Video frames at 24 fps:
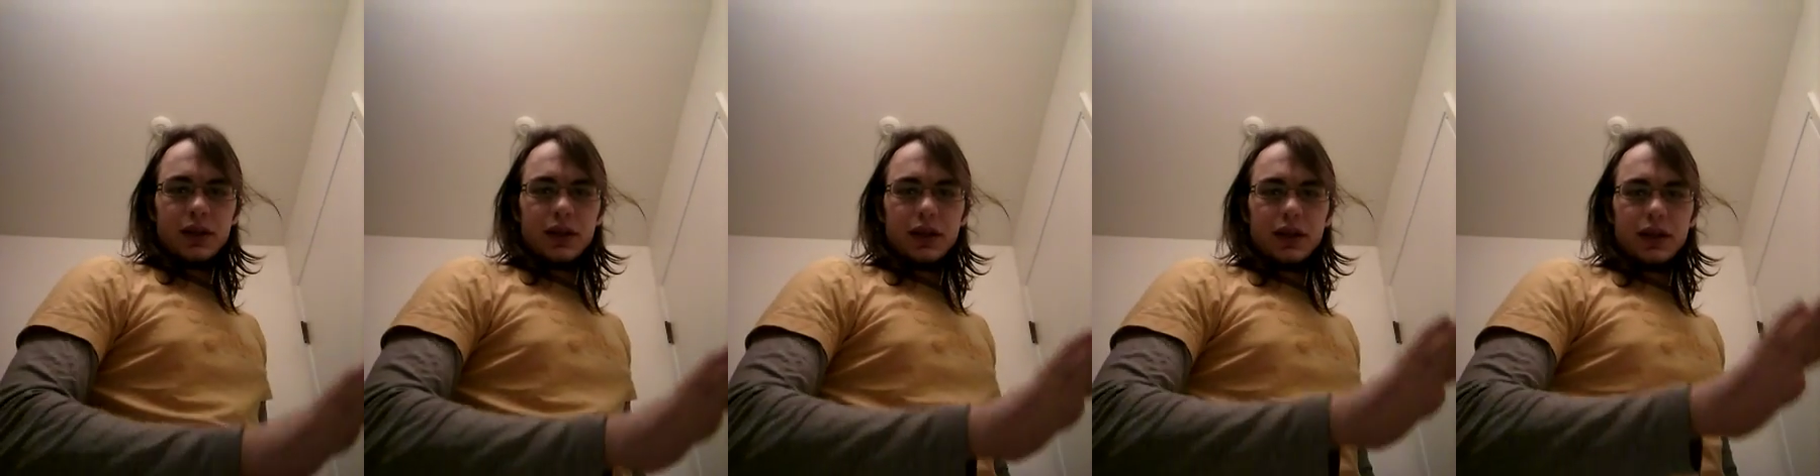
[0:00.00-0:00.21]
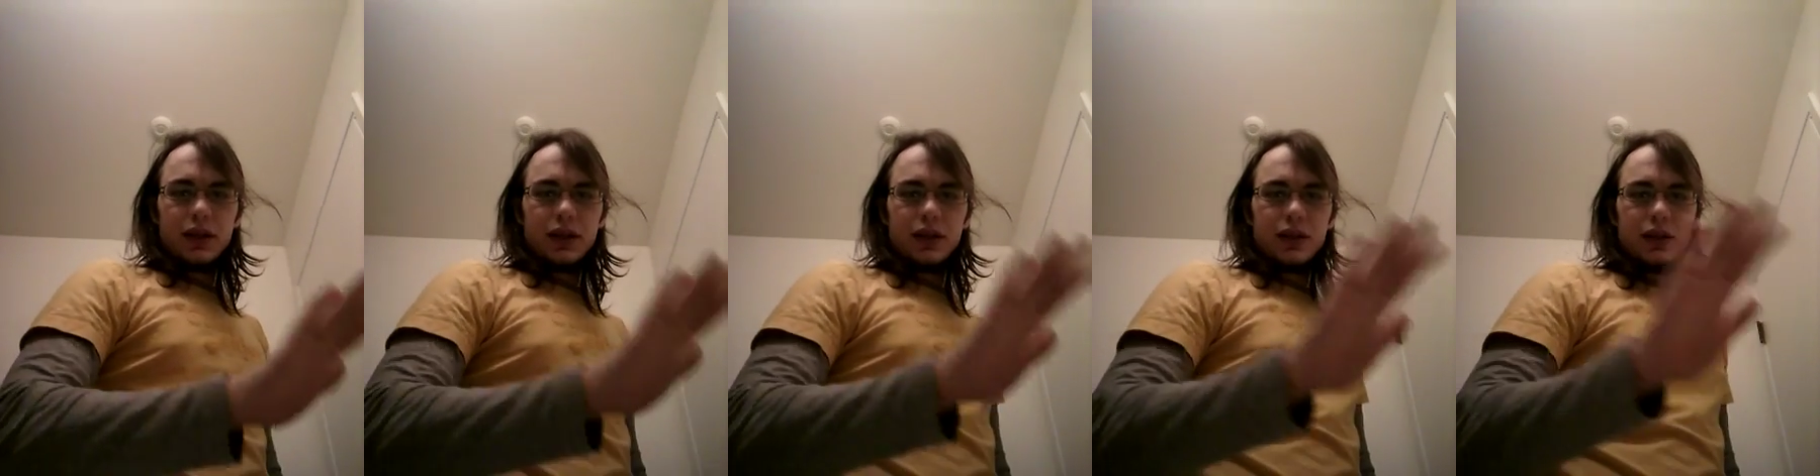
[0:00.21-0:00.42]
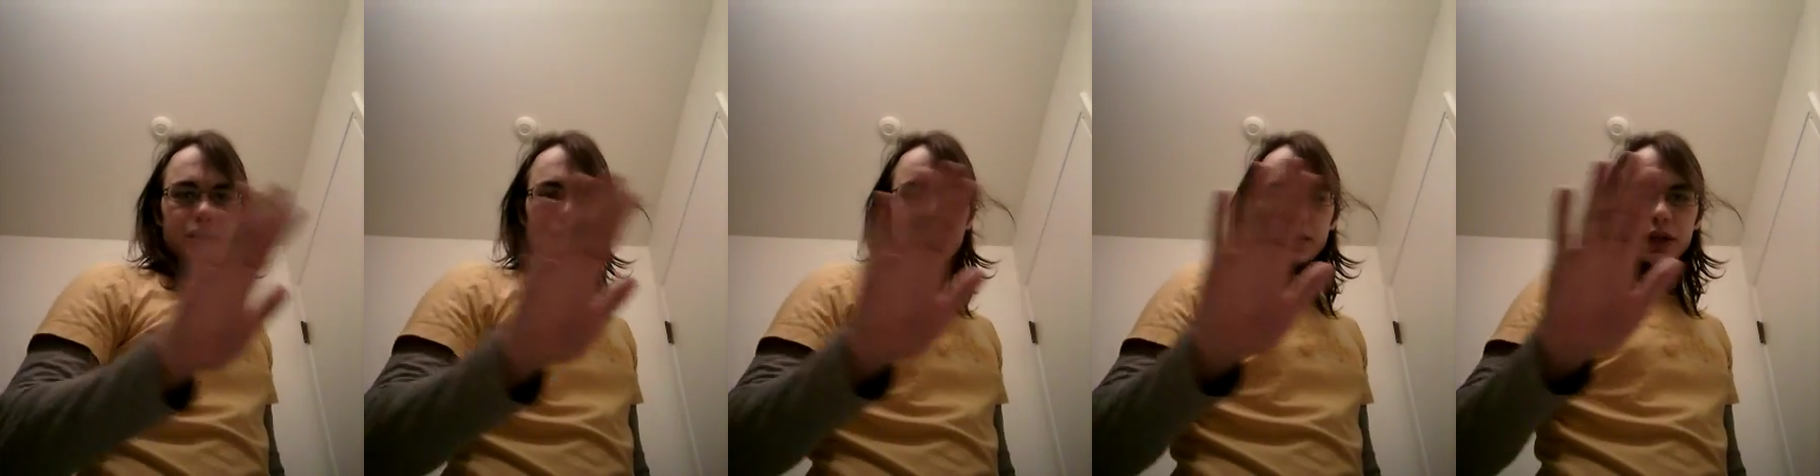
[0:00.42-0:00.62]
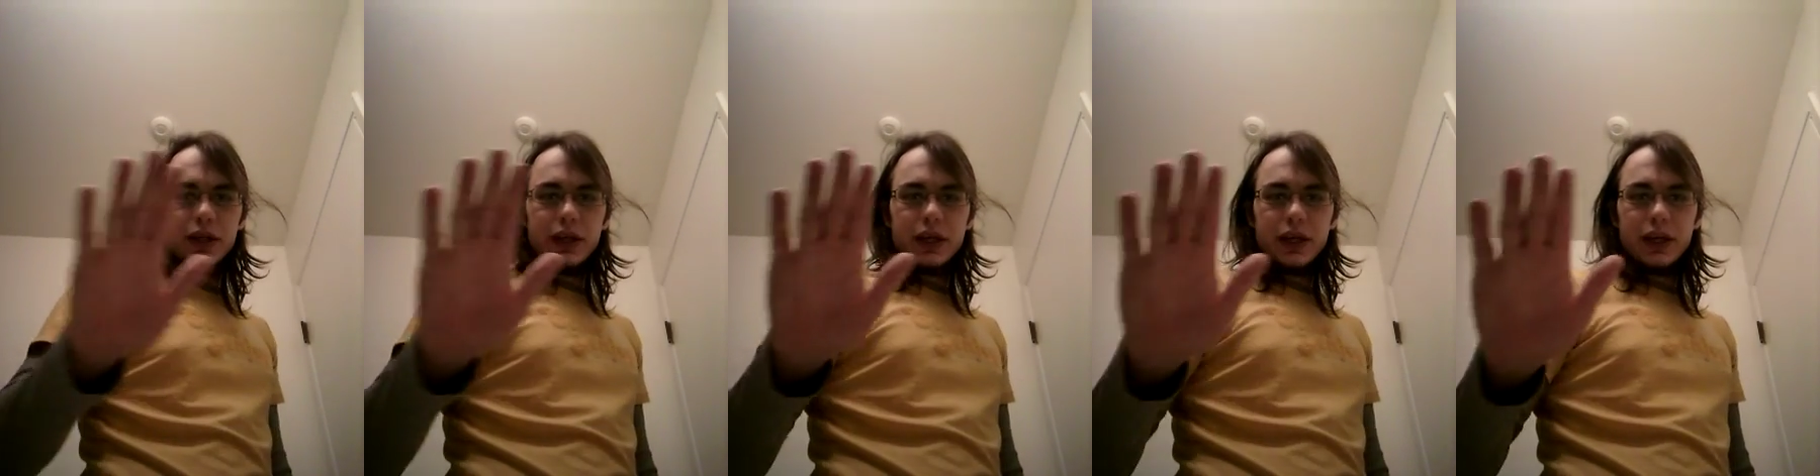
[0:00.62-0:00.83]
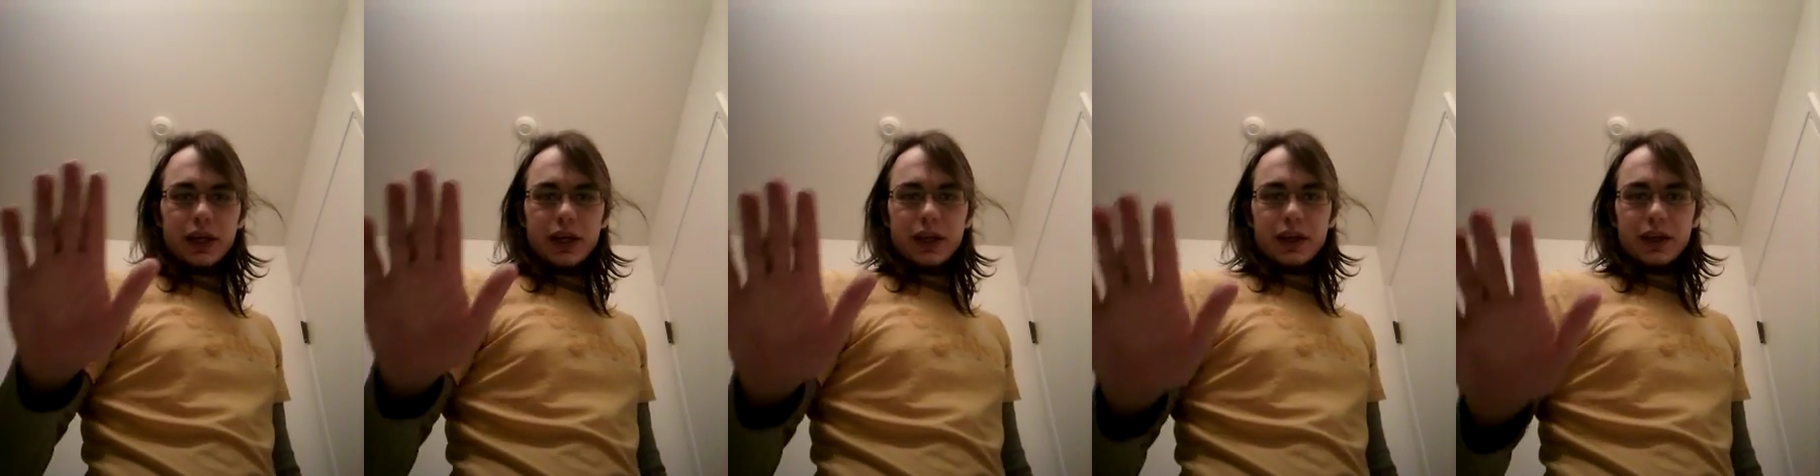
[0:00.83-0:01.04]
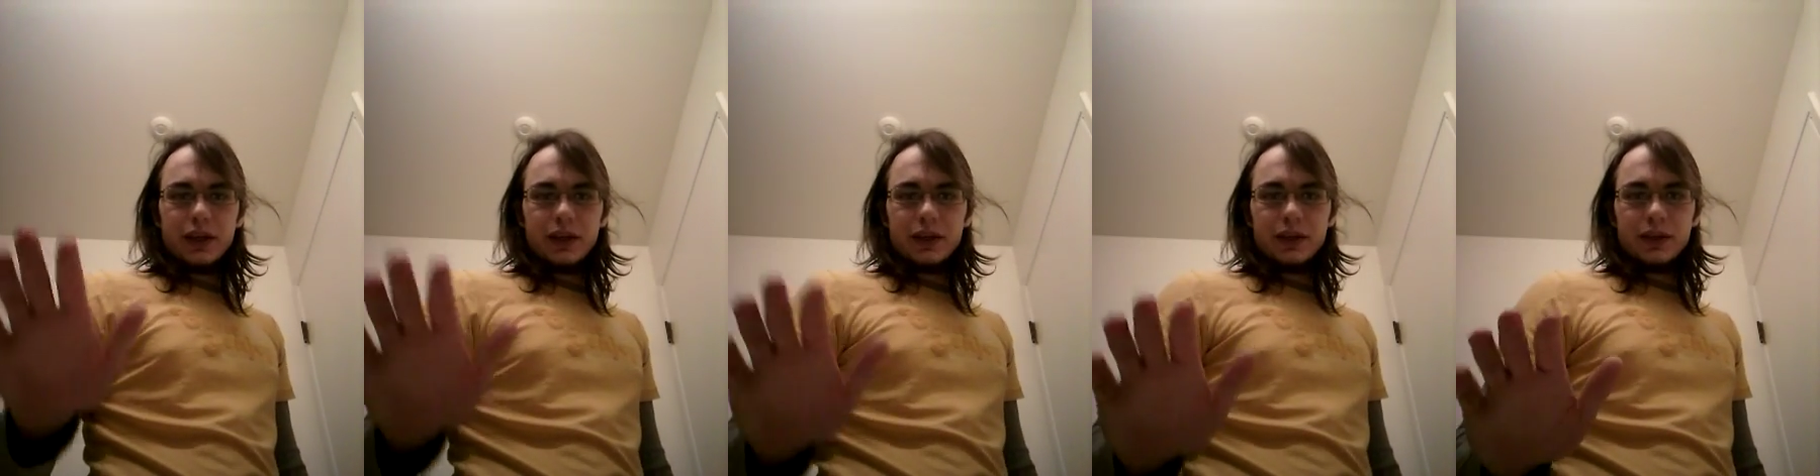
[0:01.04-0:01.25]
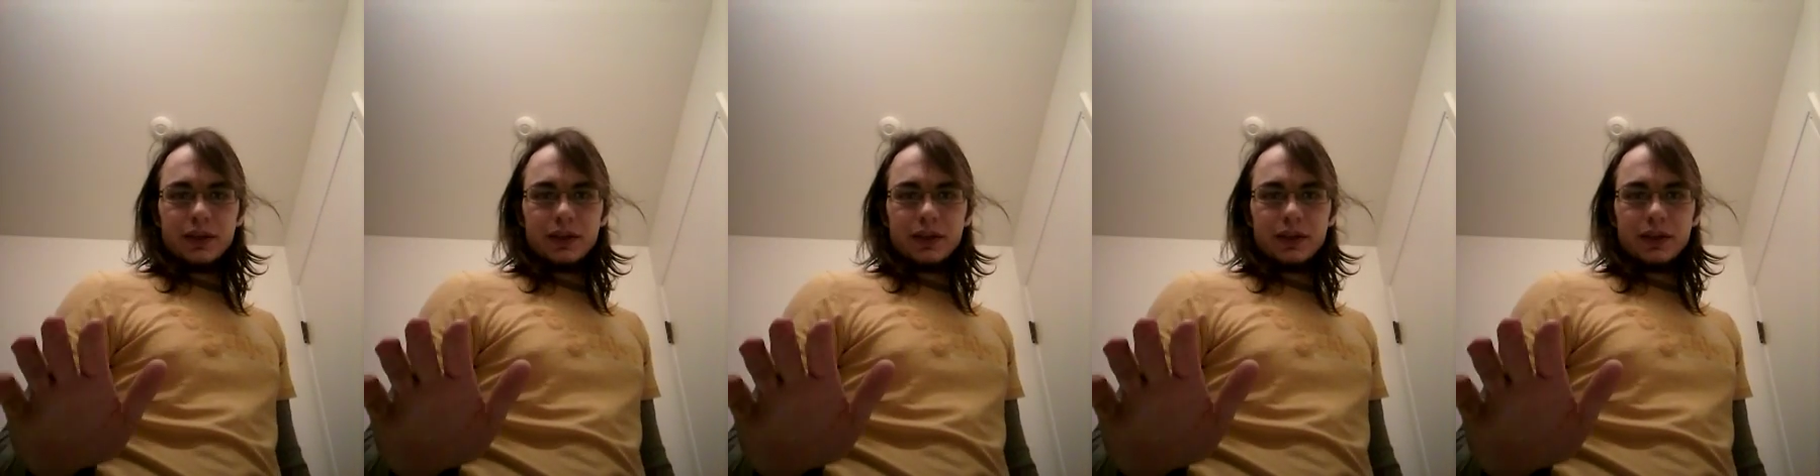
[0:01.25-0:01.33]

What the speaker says: Hello again.